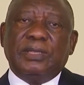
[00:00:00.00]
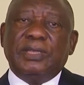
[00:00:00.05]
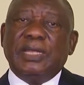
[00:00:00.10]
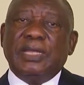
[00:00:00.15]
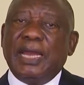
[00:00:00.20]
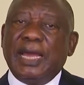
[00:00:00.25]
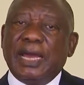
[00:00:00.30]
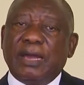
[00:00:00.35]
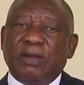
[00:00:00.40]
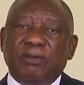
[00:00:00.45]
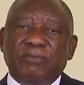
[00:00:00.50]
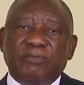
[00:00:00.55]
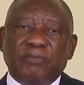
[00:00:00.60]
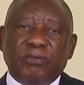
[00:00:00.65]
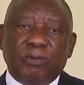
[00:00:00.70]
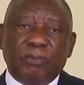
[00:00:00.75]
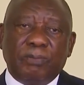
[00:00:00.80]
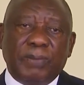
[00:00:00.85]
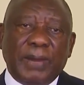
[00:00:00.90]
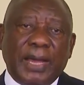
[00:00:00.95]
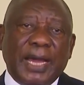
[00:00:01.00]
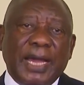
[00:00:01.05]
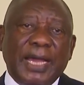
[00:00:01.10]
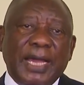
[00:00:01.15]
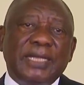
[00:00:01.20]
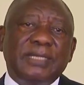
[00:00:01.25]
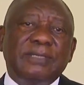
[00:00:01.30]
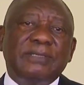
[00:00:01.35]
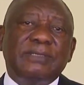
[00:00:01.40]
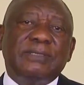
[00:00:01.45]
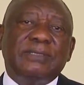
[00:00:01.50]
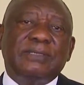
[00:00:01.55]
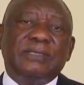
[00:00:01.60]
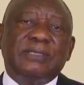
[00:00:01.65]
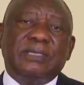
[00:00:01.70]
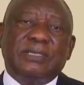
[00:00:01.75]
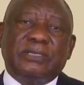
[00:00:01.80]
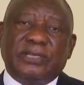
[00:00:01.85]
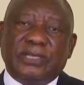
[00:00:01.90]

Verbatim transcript: The lack of compliance,